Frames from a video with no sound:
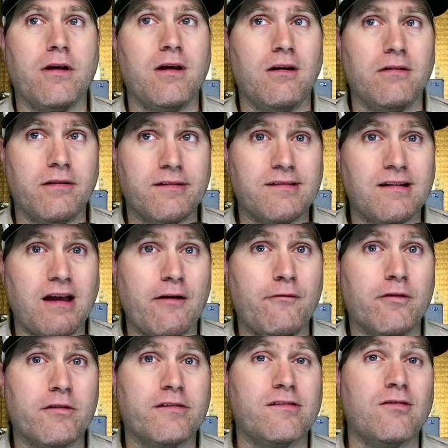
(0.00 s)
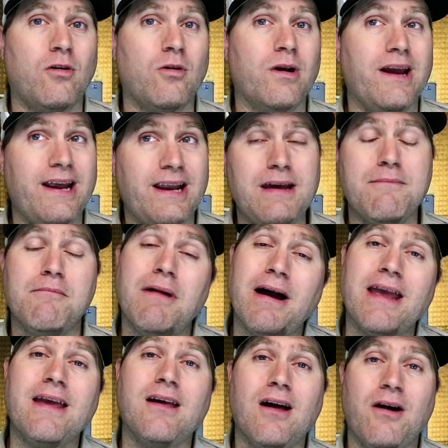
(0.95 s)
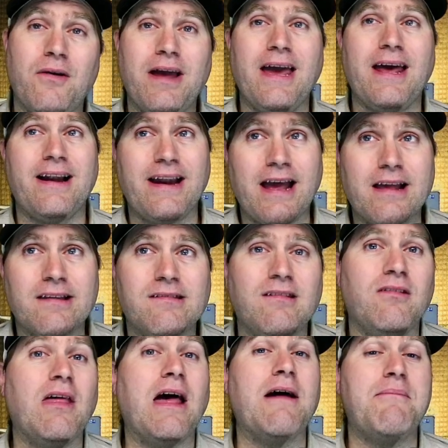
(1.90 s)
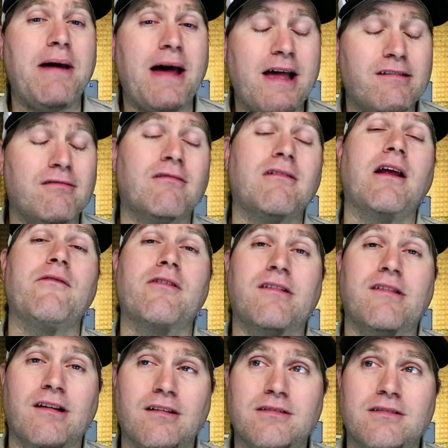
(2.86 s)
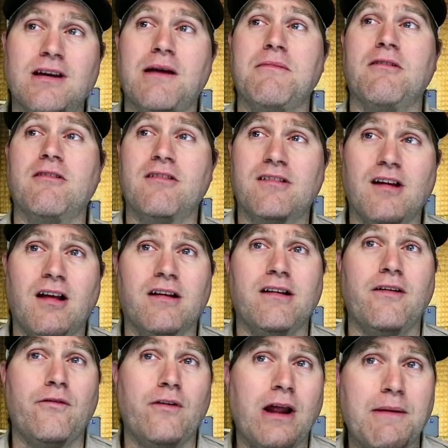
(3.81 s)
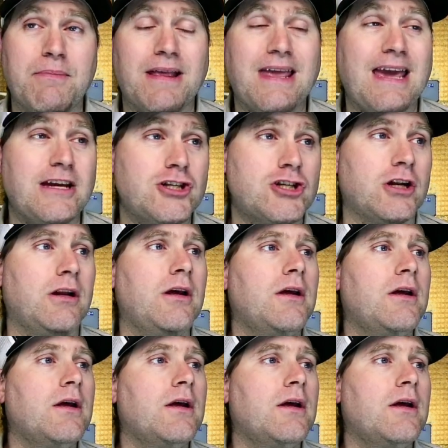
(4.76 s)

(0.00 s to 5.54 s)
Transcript: You go into the software store and it might go ahead and ask you that password every single time you're installing a different application.